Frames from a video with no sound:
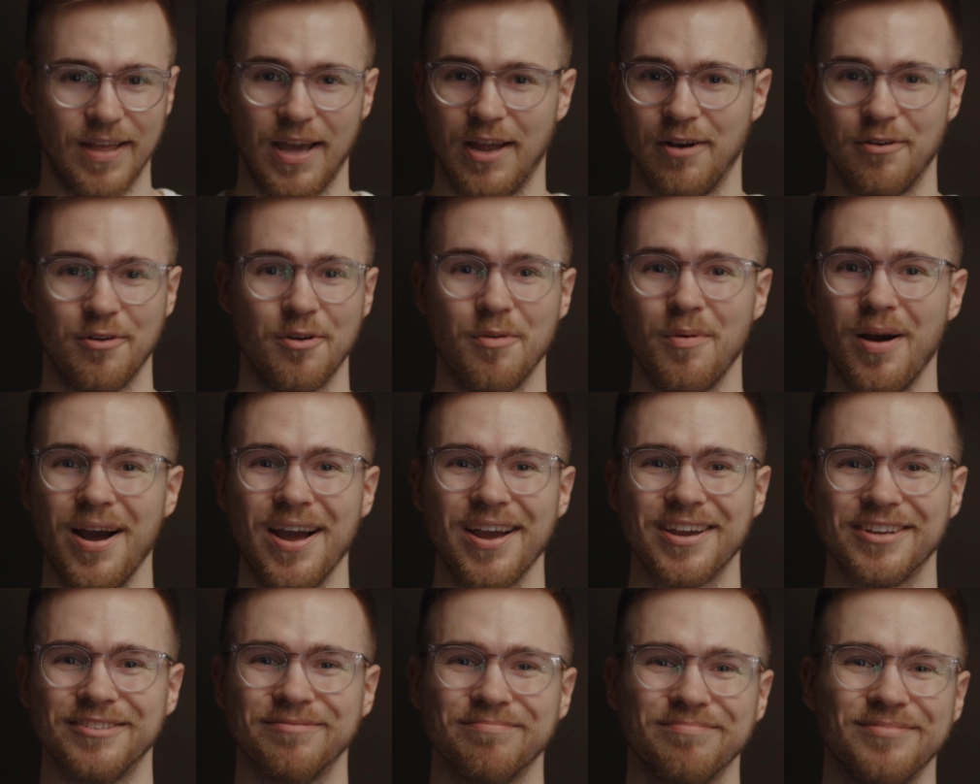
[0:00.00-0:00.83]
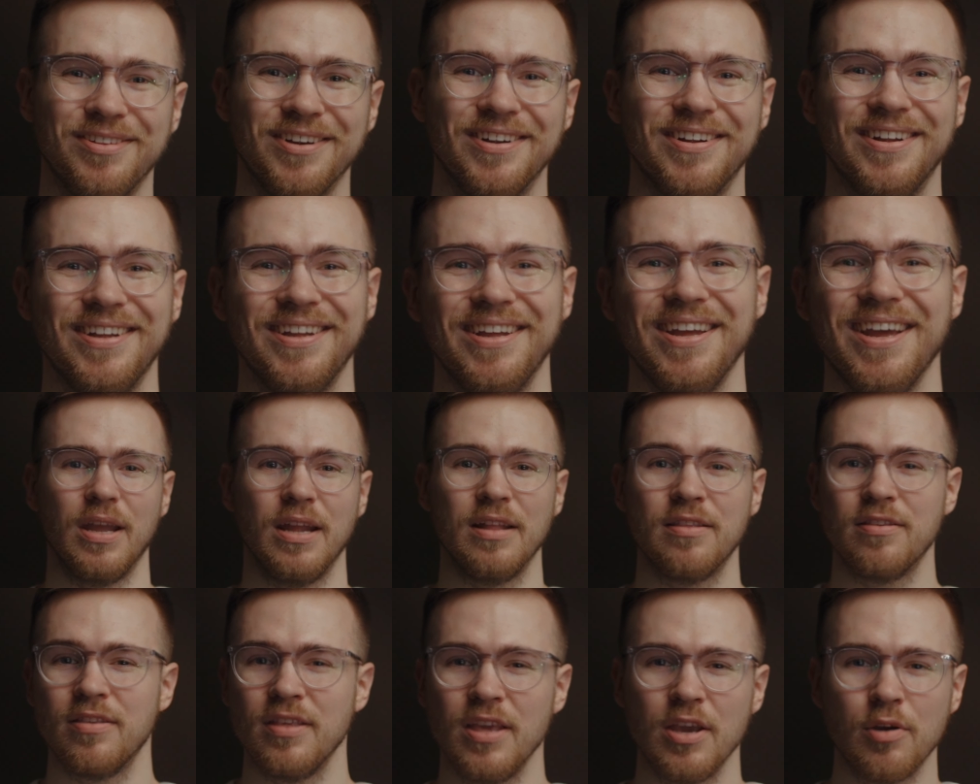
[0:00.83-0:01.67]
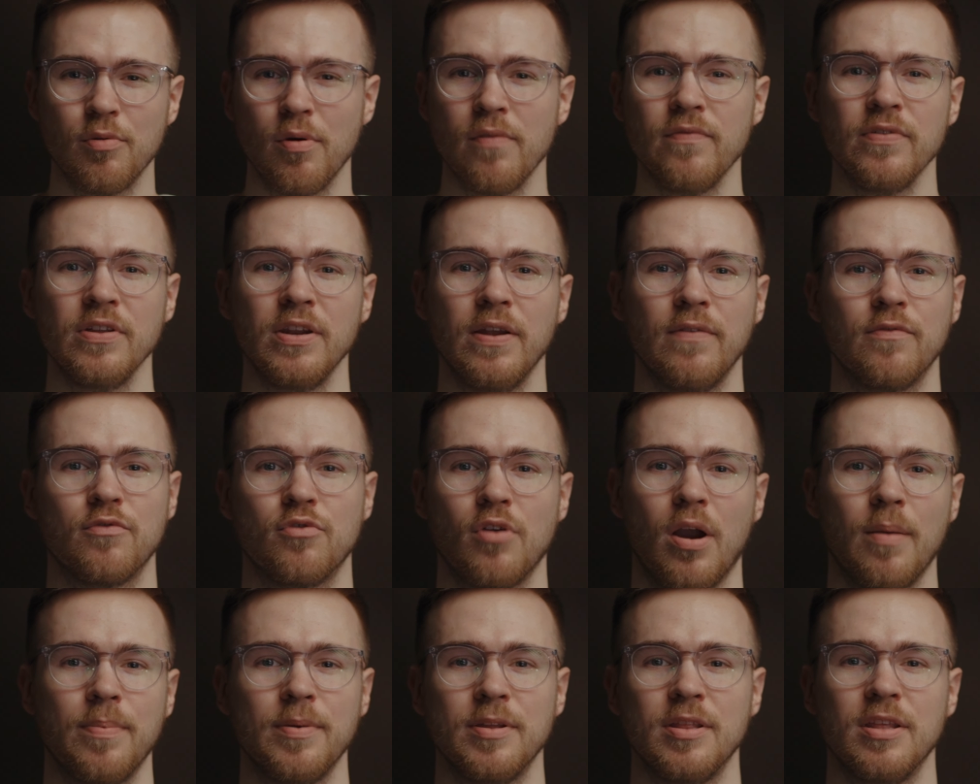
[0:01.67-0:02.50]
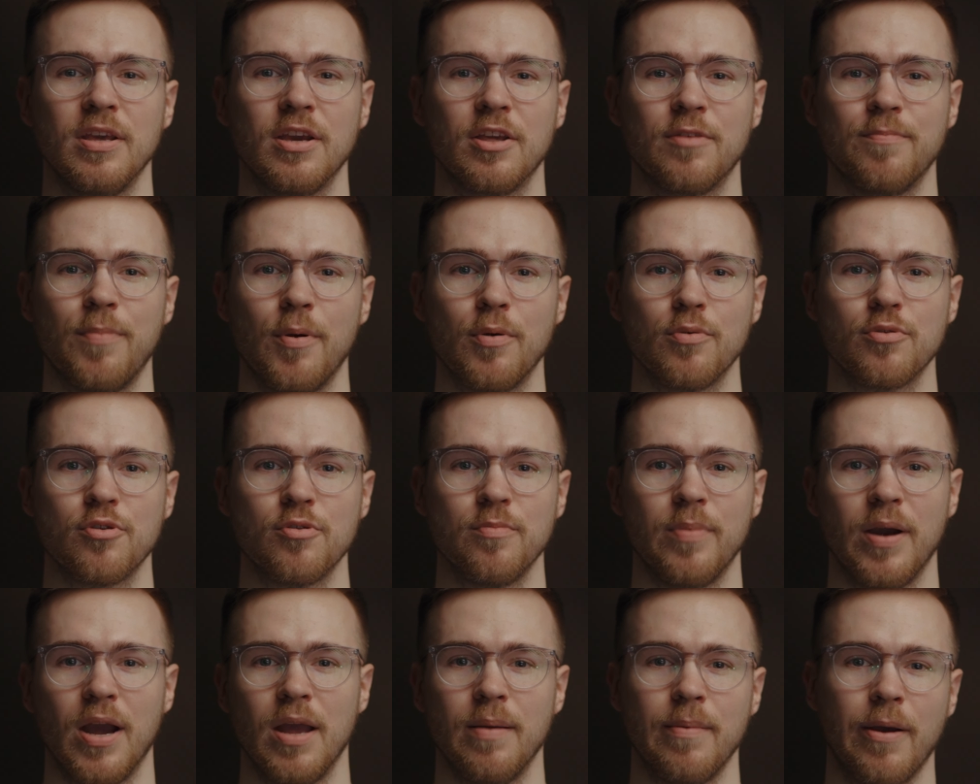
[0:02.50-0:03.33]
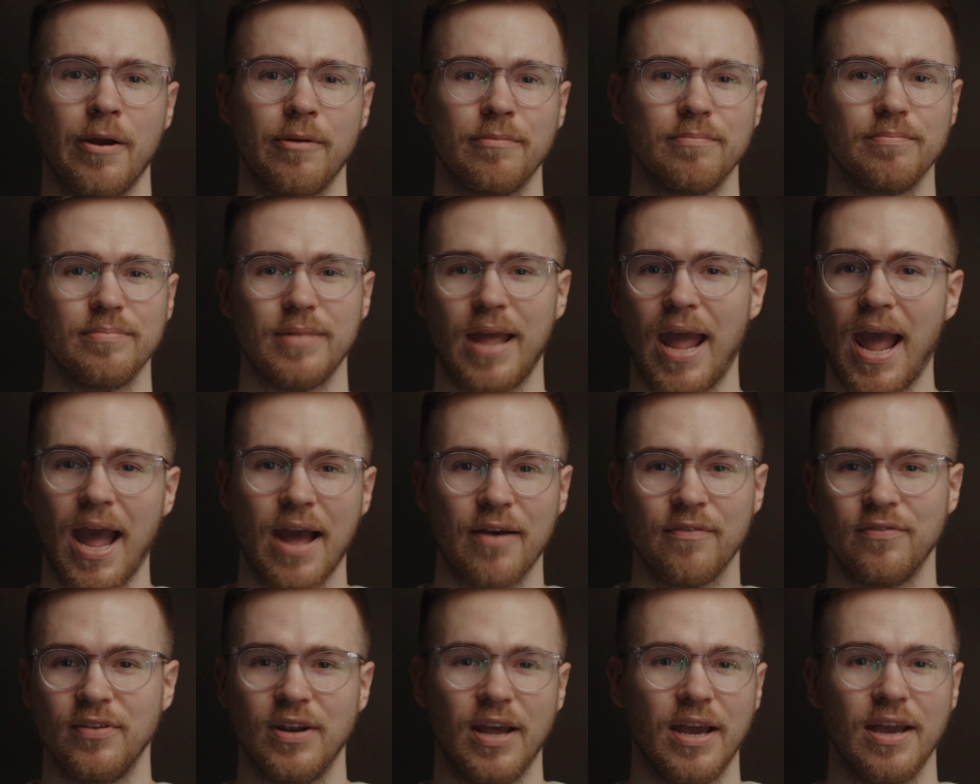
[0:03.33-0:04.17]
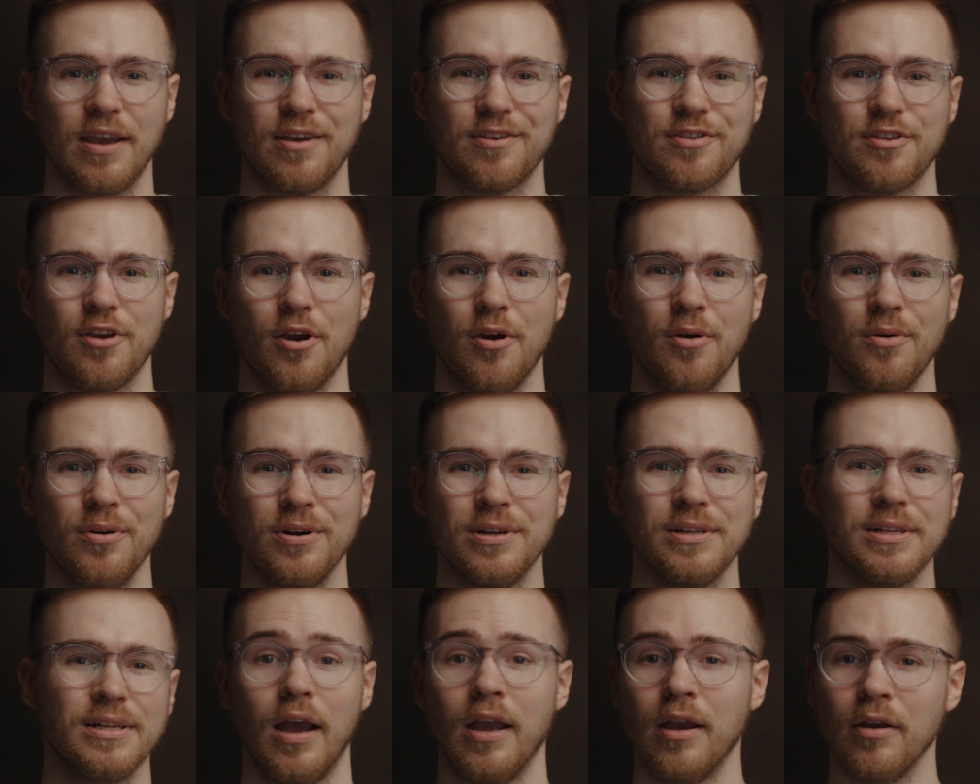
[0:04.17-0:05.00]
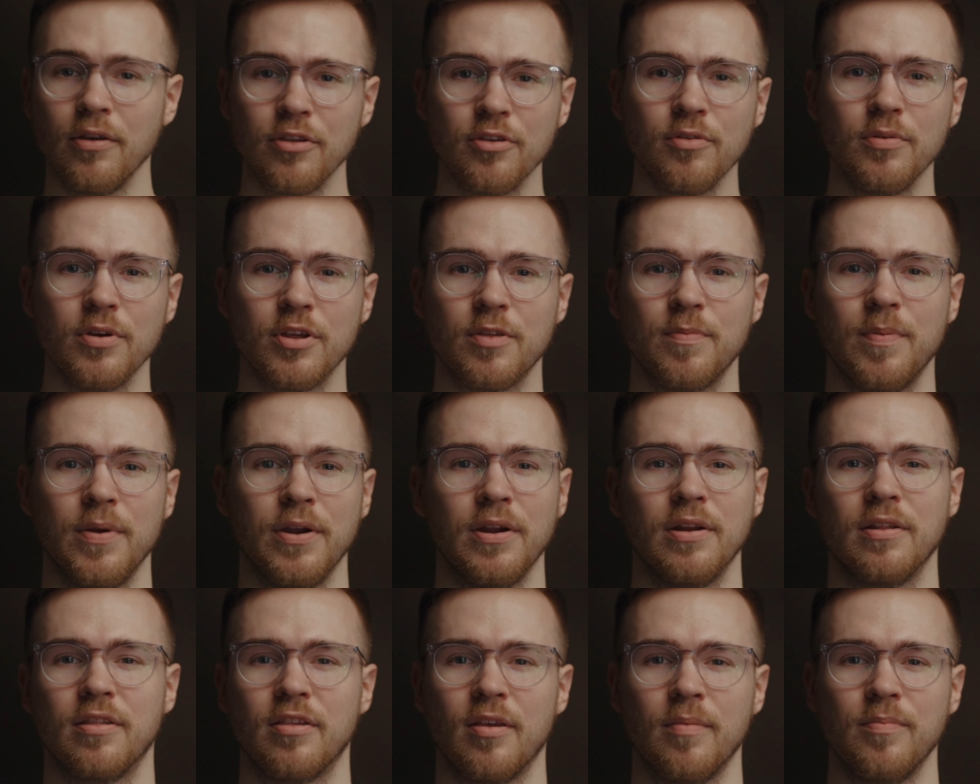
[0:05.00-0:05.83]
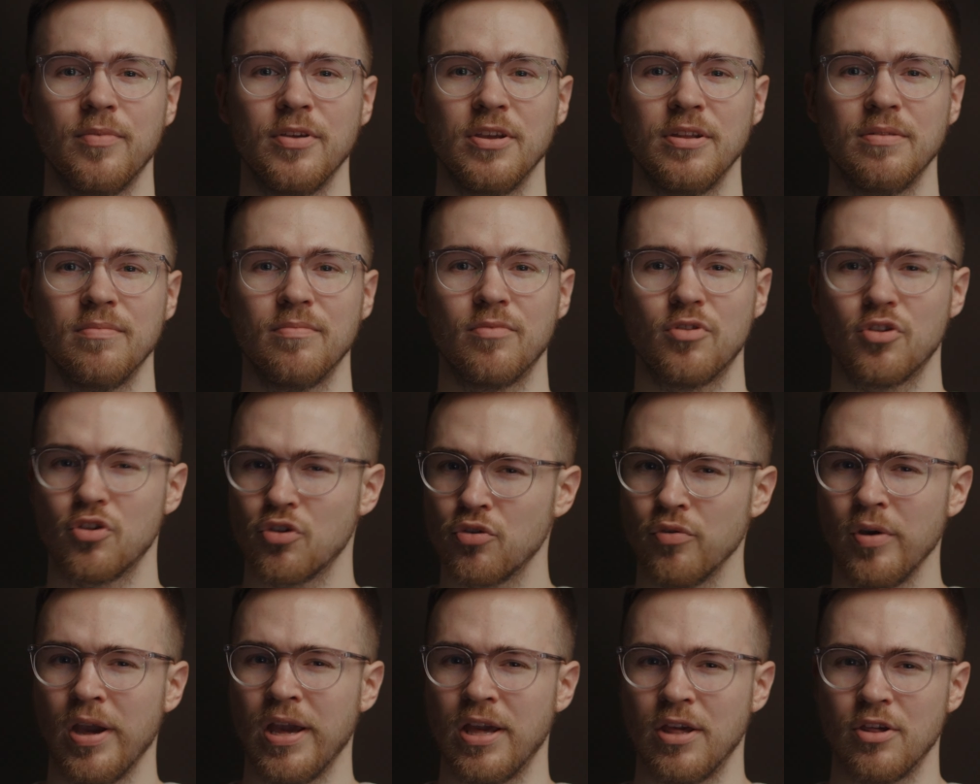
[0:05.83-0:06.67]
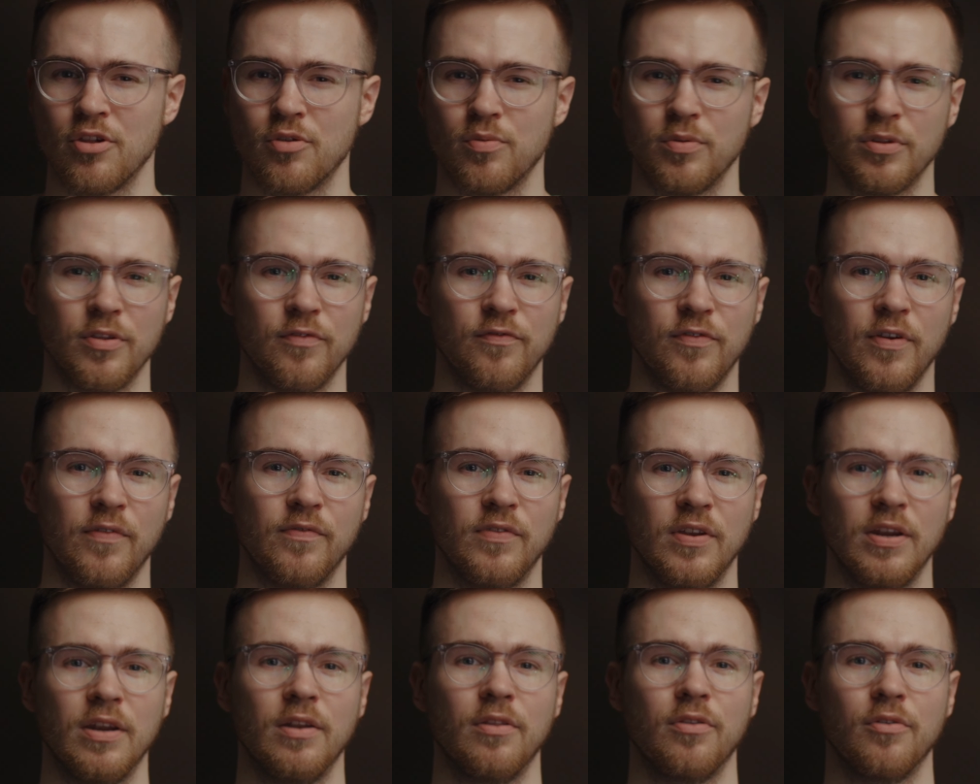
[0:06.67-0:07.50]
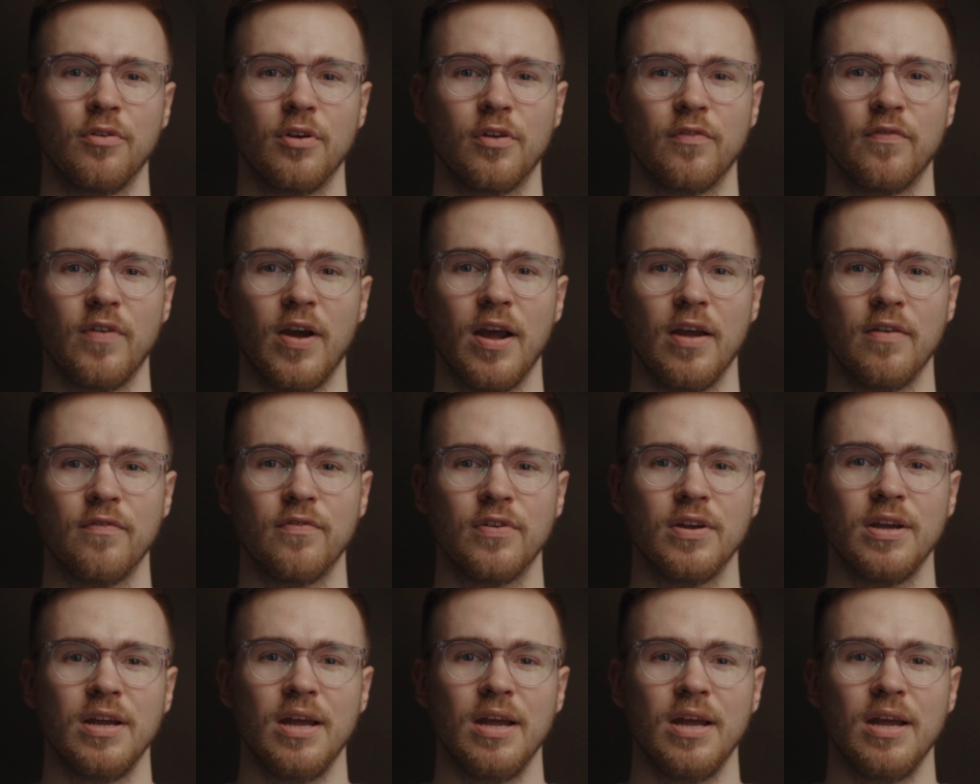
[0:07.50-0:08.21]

I don't know why. It's the equivalent of dropping the exposure by about half an ISO. I also experienced something strange with the 15-35.